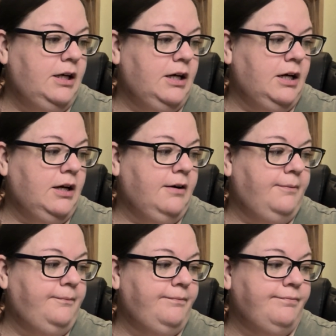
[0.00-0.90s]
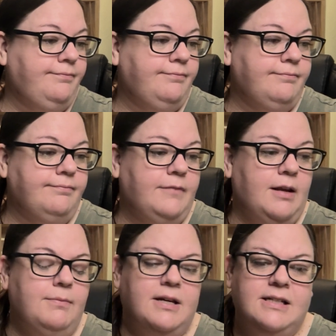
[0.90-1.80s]
Um,
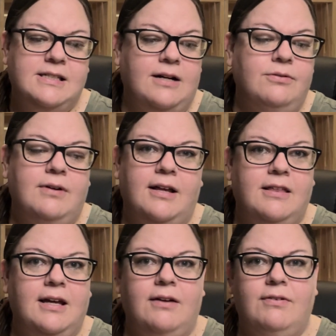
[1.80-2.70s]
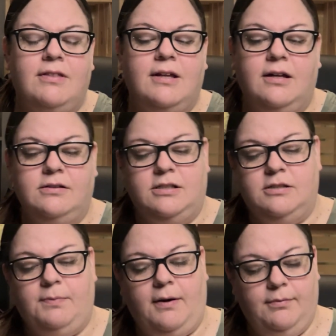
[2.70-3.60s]
because I think everything else
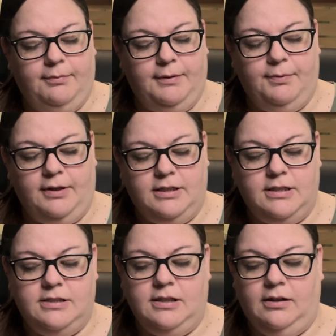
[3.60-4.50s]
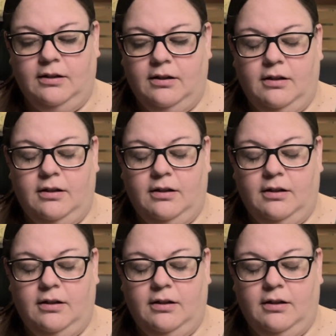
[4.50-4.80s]
is probably pretty decent.